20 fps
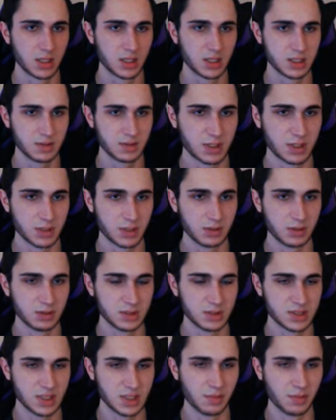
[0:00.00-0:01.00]
so
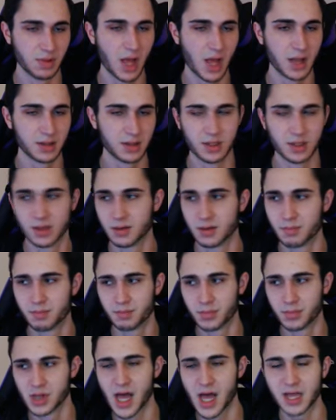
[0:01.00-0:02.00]
use the block
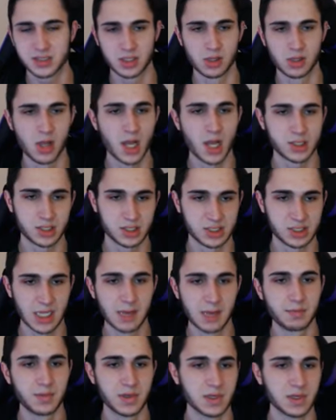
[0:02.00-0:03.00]
to launch us
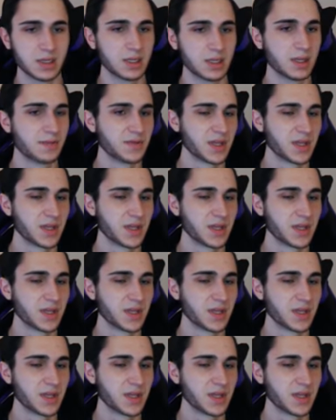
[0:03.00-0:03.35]
up and